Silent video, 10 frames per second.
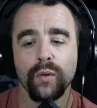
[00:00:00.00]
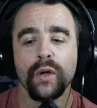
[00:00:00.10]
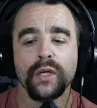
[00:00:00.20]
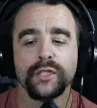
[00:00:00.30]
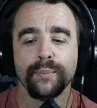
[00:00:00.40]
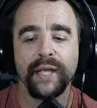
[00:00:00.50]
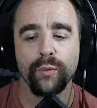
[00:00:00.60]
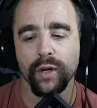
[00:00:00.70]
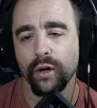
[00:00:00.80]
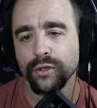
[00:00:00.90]
To me, what
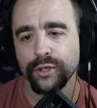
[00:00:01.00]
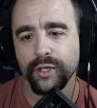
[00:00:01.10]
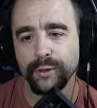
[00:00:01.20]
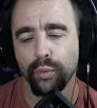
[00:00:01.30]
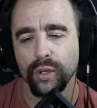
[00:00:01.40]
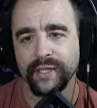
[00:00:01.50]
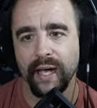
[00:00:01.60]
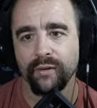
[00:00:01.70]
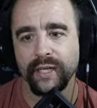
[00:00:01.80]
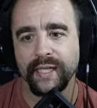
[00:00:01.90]
also this points
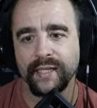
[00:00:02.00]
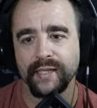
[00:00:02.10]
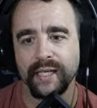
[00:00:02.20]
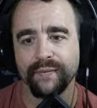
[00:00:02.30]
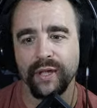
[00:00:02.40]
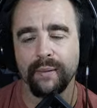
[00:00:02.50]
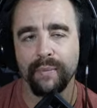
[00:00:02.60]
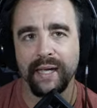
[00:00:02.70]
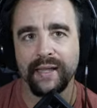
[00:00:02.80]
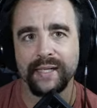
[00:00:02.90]
out is if they
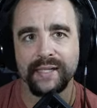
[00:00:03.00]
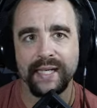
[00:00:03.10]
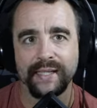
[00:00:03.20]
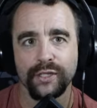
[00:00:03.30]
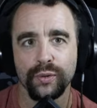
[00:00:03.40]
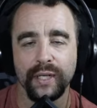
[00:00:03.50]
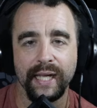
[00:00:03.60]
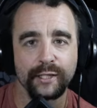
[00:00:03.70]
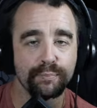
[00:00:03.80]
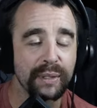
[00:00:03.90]
make this into an
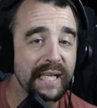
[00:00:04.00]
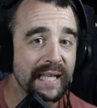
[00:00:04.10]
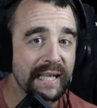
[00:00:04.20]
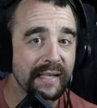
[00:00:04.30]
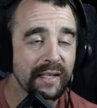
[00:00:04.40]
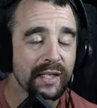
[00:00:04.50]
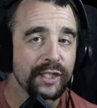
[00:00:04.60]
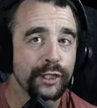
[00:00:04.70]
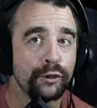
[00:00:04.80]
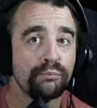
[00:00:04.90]
SB,
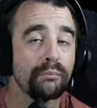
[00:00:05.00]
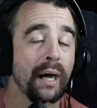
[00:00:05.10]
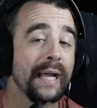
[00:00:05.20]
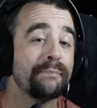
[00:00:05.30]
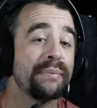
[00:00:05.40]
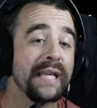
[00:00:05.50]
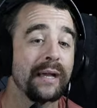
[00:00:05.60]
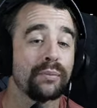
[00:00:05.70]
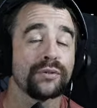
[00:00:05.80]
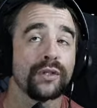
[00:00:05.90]
you might be
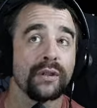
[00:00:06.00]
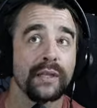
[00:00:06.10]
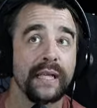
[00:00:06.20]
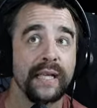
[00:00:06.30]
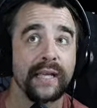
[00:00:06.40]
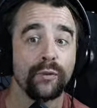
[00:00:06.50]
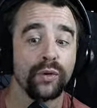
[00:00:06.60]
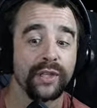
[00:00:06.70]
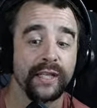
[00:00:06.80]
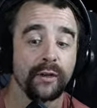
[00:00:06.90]
able to link it with
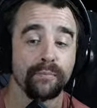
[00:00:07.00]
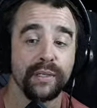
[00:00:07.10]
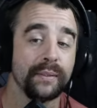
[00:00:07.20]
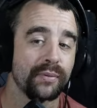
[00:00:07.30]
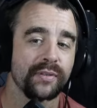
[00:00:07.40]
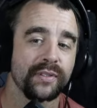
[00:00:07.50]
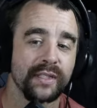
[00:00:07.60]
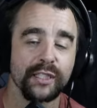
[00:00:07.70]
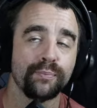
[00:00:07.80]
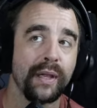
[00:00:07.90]
ERP.
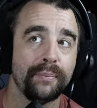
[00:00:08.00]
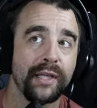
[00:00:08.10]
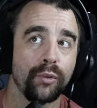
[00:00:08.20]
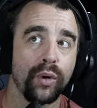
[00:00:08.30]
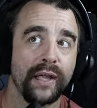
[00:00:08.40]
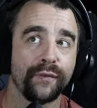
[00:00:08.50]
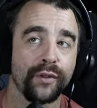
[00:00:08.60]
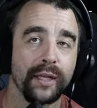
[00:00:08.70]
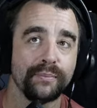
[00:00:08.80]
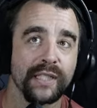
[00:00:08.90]
This may be a way for
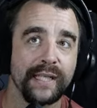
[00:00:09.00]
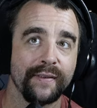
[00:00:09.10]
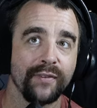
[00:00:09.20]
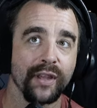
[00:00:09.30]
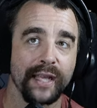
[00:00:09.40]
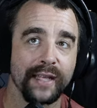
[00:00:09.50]
them to give like an,